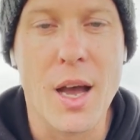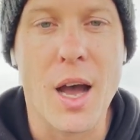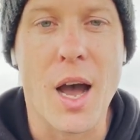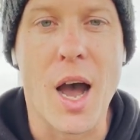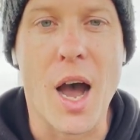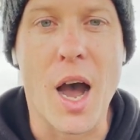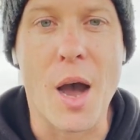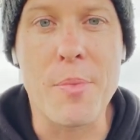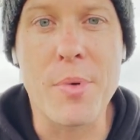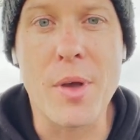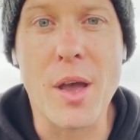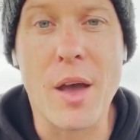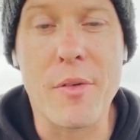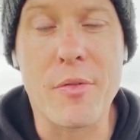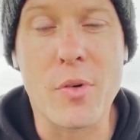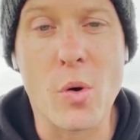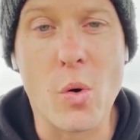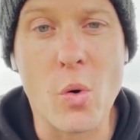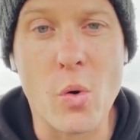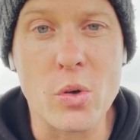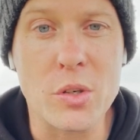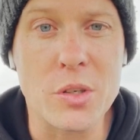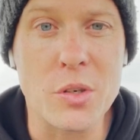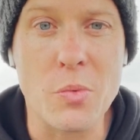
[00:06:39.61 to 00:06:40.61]
I hope you have an
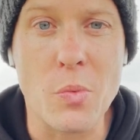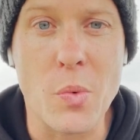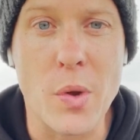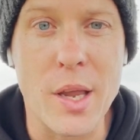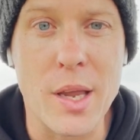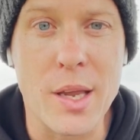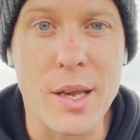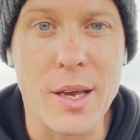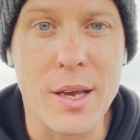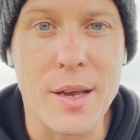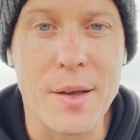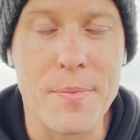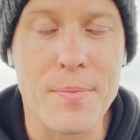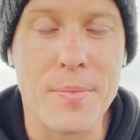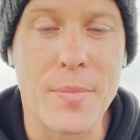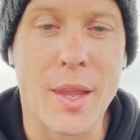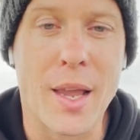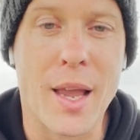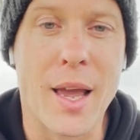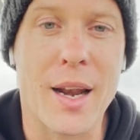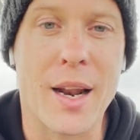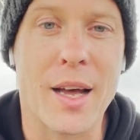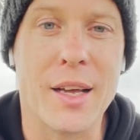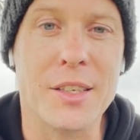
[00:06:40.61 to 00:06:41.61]
awesome week,
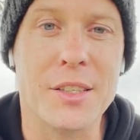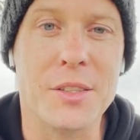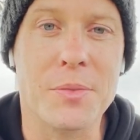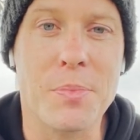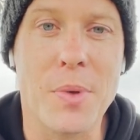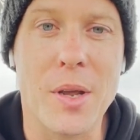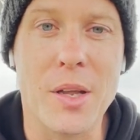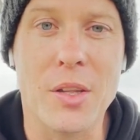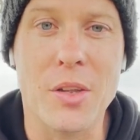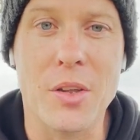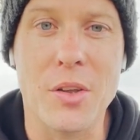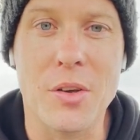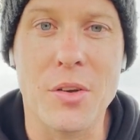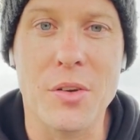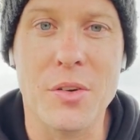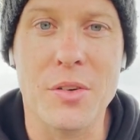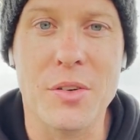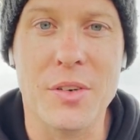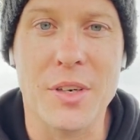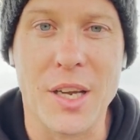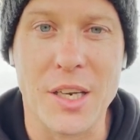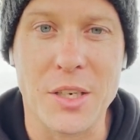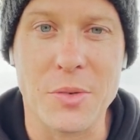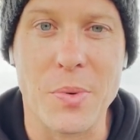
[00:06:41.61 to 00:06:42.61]
and I'll speak to you
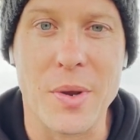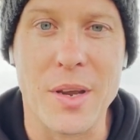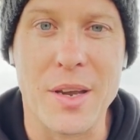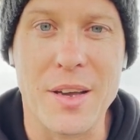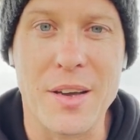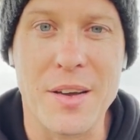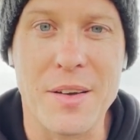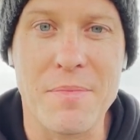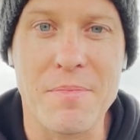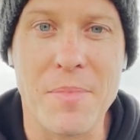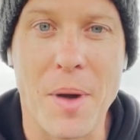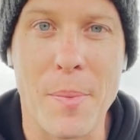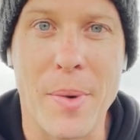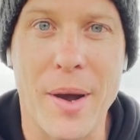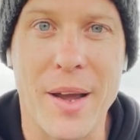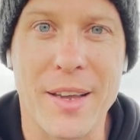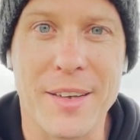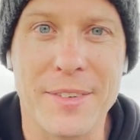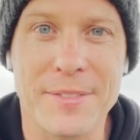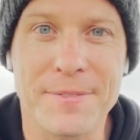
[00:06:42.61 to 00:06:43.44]
next week. Bye bye.